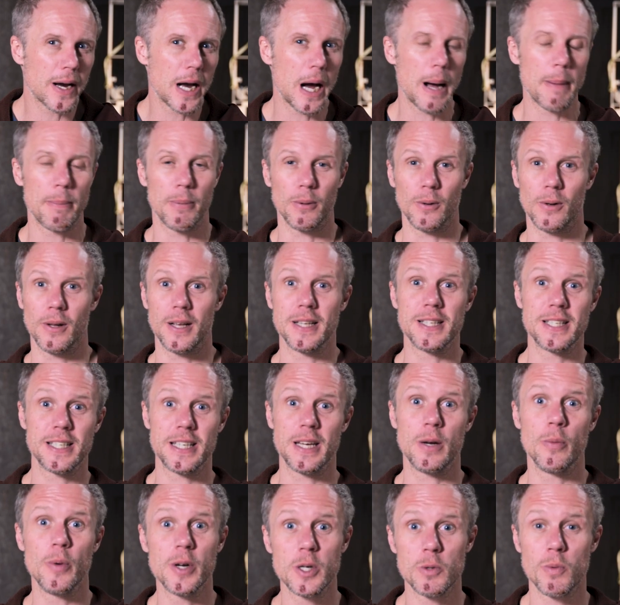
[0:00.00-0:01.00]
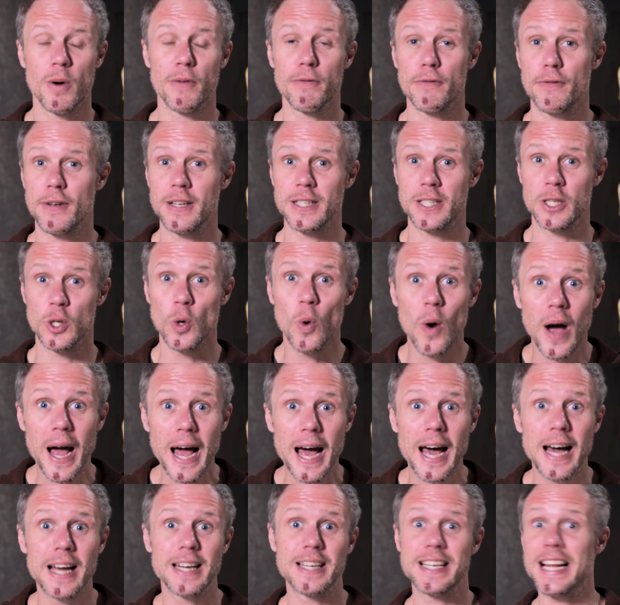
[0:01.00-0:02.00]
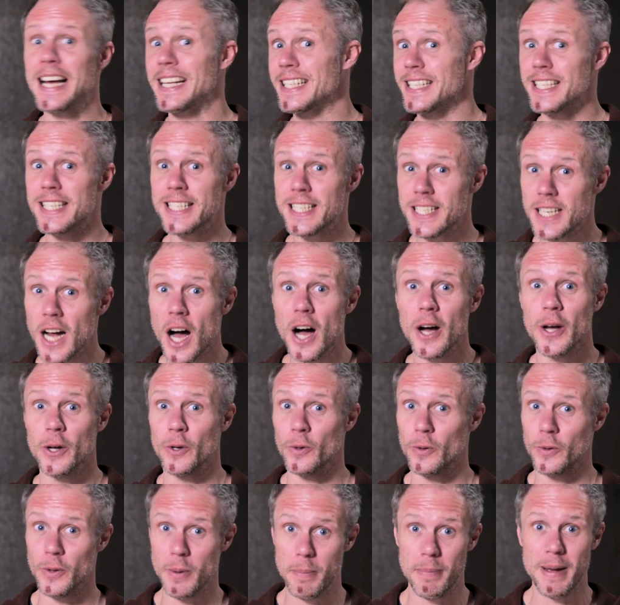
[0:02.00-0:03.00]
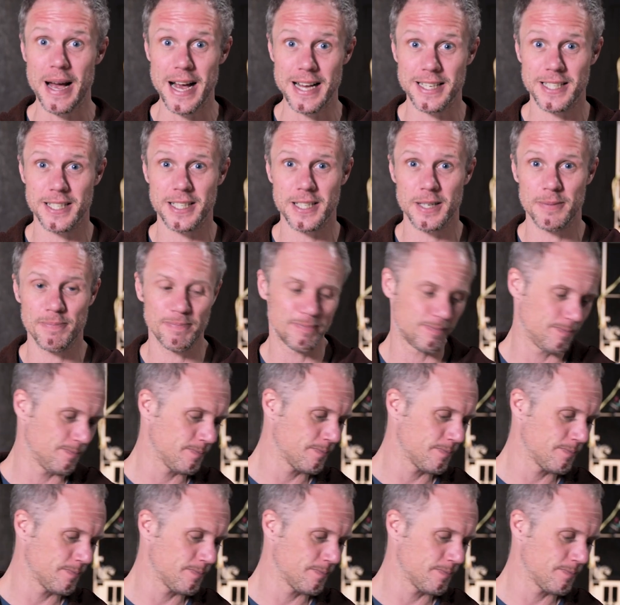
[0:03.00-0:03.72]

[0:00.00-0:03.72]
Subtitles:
a couple and see which one fits your hand and style the best.